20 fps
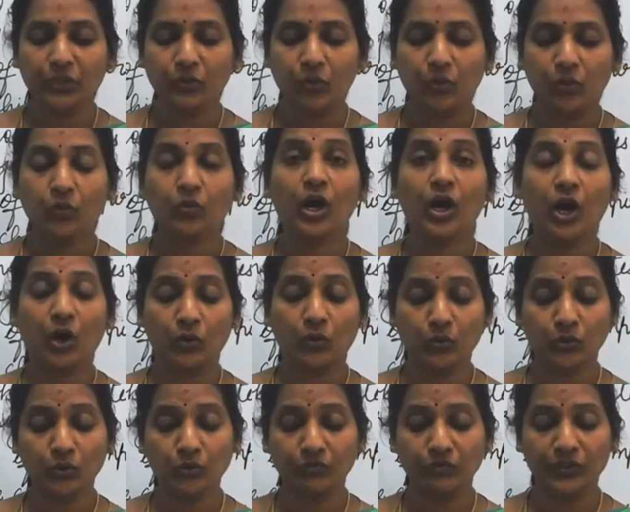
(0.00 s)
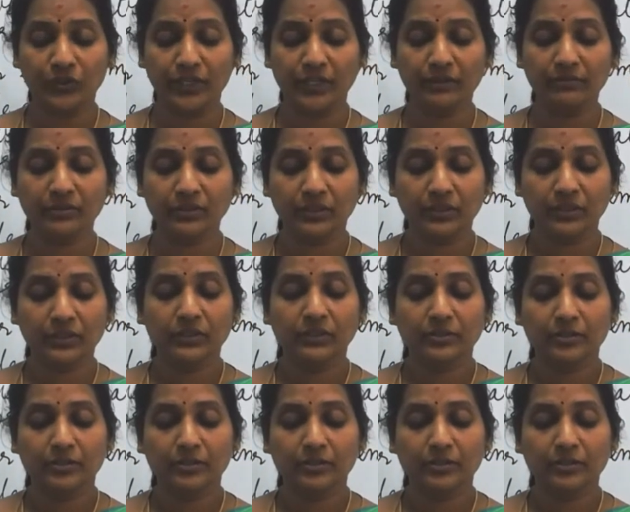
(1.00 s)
know how to weave